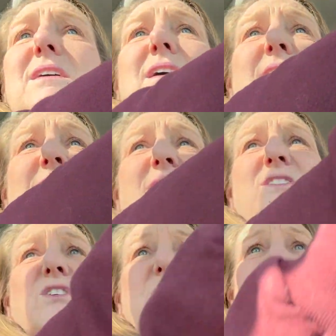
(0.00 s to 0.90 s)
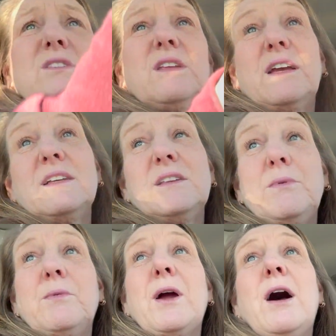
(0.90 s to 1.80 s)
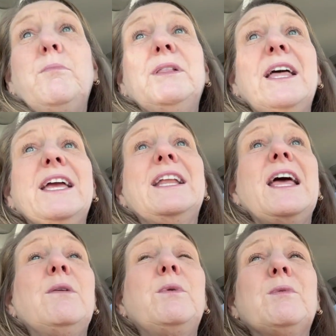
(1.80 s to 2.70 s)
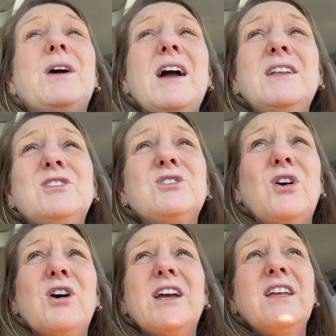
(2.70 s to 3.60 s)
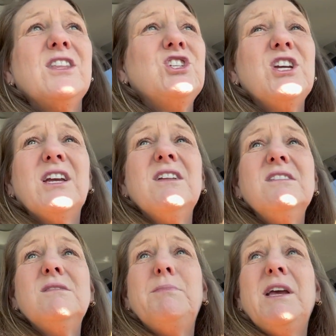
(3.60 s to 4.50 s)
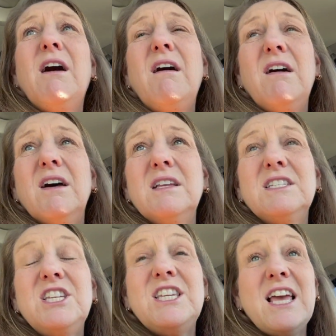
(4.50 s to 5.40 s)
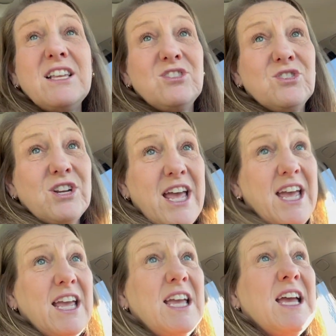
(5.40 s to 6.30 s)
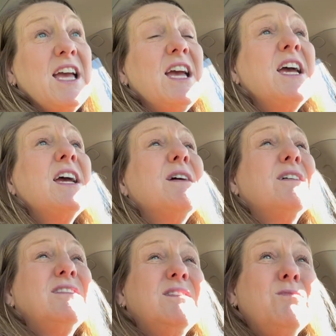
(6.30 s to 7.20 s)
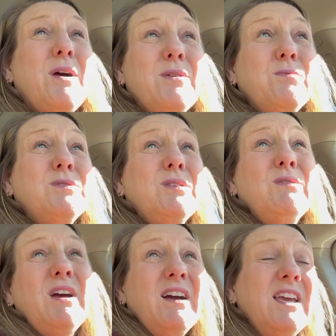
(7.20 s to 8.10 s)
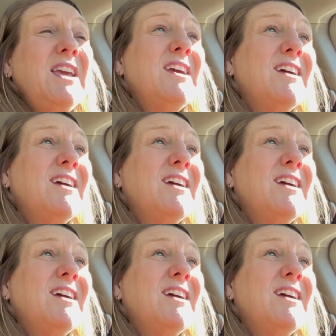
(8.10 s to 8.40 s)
And that's good because, like I said, we were out playing and we were kind of stalking the chickens because yesterday, because the weather was so yucky,